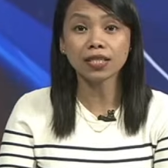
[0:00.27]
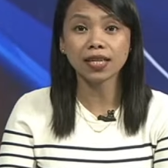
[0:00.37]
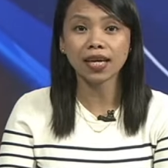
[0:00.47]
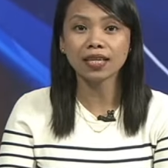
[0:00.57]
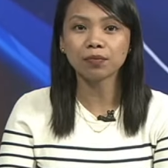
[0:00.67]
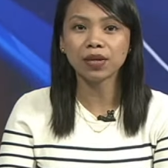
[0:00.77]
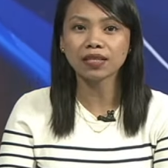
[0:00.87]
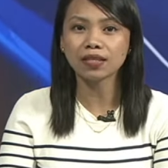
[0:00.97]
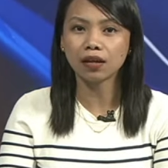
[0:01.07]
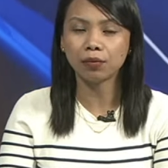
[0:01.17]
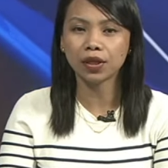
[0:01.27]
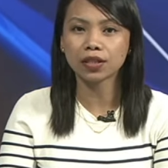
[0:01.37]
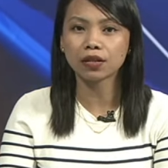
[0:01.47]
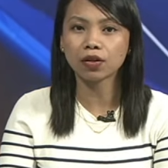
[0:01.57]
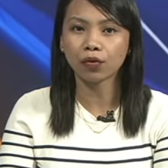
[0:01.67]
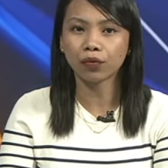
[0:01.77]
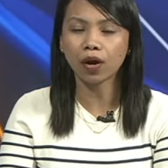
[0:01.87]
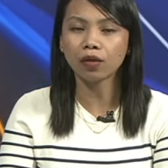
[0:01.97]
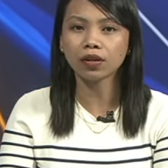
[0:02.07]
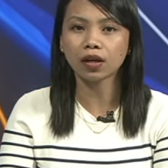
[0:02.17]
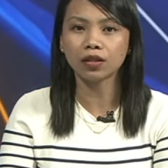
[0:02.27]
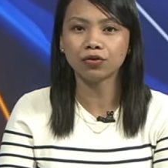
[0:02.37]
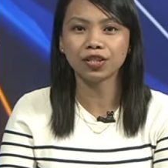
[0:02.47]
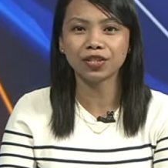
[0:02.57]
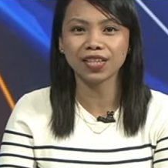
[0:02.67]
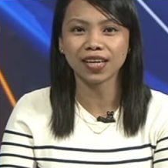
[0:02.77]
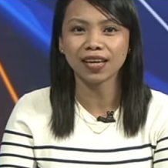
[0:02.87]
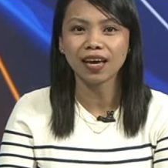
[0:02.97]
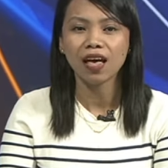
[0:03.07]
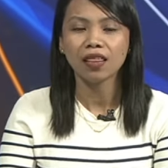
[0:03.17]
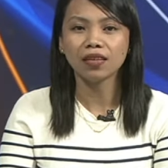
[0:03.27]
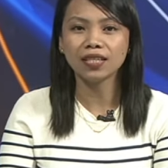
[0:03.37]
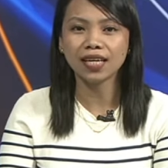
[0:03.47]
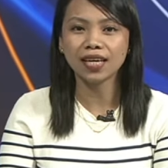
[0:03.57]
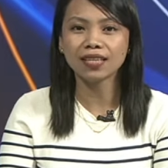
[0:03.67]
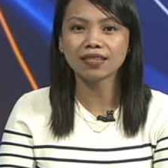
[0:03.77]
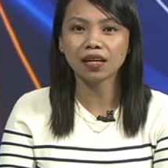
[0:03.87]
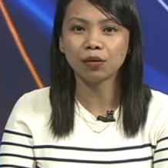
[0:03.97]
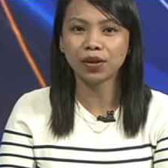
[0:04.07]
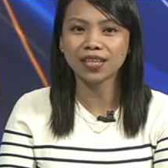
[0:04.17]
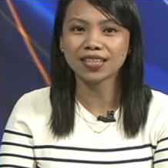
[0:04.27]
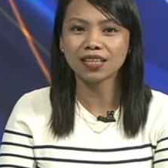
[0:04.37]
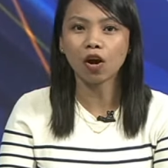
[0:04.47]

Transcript: Day is being celebrated throughout the country today. The day is celebrated